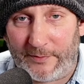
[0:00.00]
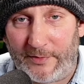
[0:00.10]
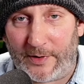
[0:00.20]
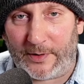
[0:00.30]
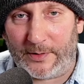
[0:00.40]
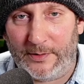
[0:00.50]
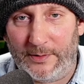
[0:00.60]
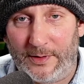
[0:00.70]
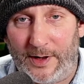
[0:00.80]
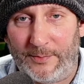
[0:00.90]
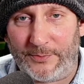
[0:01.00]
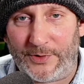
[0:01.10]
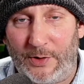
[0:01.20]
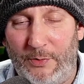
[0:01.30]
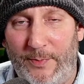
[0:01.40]
her,
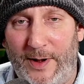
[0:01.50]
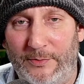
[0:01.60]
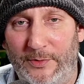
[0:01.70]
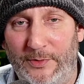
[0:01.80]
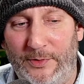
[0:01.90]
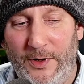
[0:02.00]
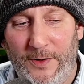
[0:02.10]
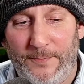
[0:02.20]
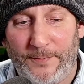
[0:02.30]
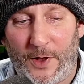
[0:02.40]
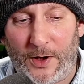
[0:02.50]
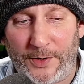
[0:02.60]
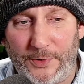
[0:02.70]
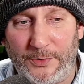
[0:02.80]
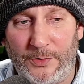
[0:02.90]
no amount, I
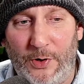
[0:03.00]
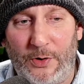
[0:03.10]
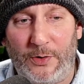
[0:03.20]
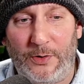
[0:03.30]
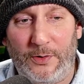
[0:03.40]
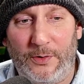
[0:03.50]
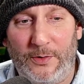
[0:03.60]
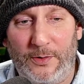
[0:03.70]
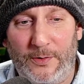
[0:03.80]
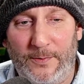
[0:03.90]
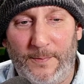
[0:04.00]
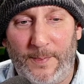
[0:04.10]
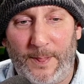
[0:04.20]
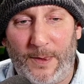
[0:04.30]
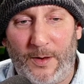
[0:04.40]
could not
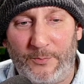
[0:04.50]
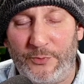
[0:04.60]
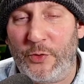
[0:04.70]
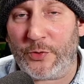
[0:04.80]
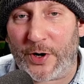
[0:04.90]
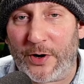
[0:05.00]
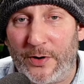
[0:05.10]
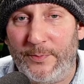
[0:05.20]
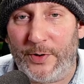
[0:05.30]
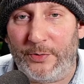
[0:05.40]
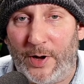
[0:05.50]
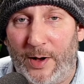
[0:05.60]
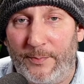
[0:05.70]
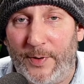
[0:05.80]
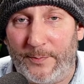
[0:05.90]
have brought her mood up
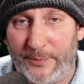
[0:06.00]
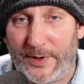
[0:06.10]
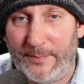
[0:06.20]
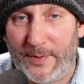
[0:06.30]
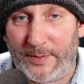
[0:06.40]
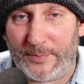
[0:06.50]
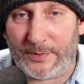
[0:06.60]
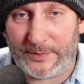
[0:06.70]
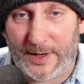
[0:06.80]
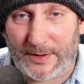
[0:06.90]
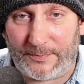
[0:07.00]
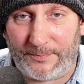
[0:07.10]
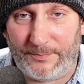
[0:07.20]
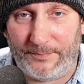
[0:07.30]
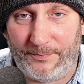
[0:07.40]
by bringing my mood down.
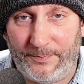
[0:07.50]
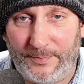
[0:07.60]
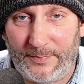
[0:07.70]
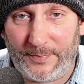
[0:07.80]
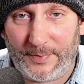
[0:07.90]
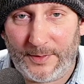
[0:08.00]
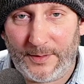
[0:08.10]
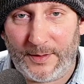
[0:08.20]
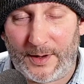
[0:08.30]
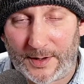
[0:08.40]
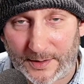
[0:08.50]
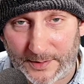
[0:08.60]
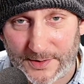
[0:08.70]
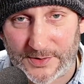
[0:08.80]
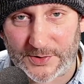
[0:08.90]
I can
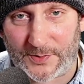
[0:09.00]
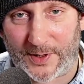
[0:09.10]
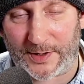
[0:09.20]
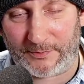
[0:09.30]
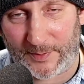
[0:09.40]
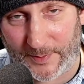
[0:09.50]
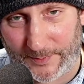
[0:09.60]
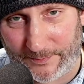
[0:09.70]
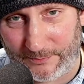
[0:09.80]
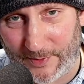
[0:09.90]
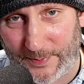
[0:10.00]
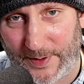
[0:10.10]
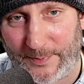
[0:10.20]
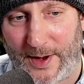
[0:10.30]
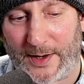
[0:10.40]
listen to her, I can repeat
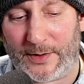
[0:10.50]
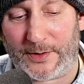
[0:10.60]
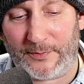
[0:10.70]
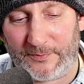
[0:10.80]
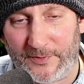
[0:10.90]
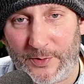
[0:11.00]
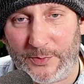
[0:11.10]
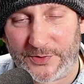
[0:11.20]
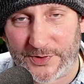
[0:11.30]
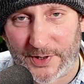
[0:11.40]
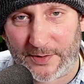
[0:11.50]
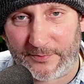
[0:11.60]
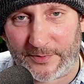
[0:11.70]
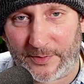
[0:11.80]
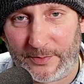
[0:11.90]
back, I can feel what she's going through.